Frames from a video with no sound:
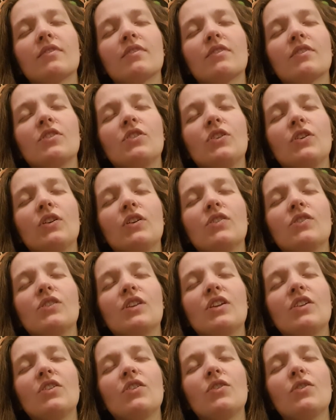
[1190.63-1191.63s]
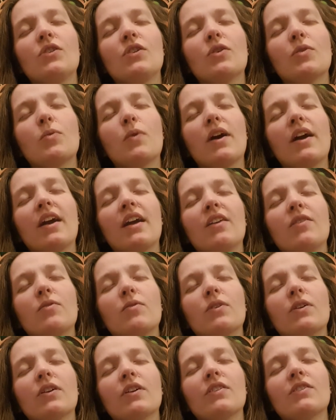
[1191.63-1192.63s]
As you continue your way
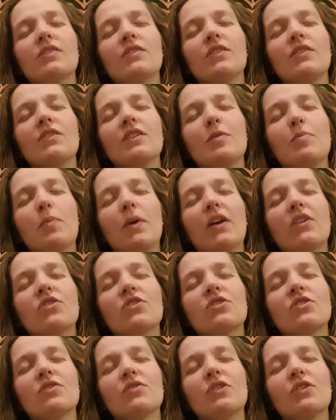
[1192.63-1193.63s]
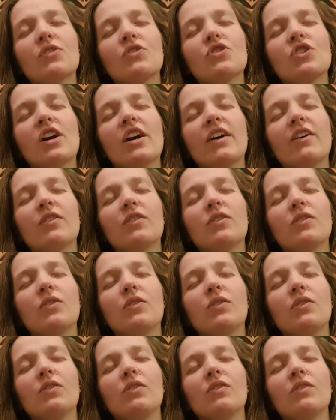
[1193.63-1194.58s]
inwards, you see pictures of your childhood.